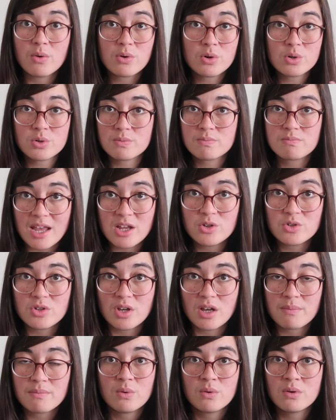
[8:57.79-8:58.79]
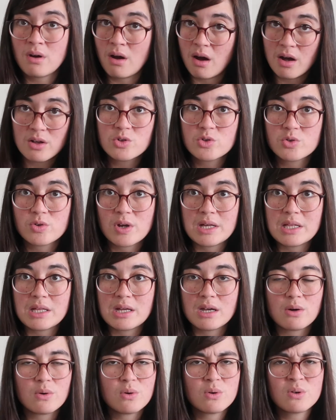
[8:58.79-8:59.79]
or Asia, or
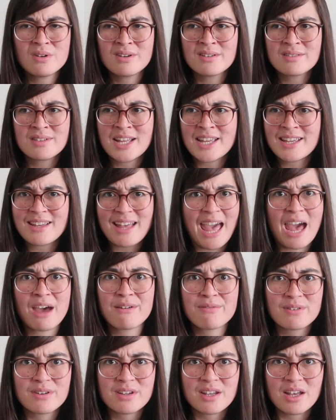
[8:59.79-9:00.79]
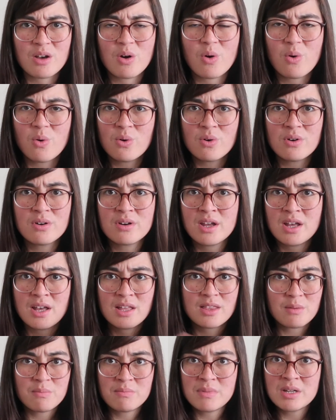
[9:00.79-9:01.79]
Australia, or, like, Africa, or
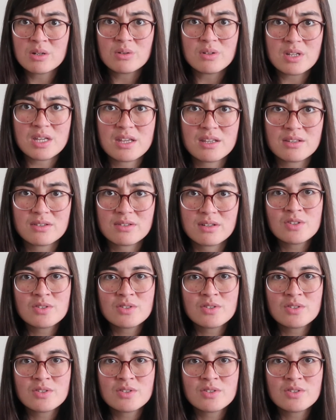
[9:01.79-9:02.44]
the Middle East?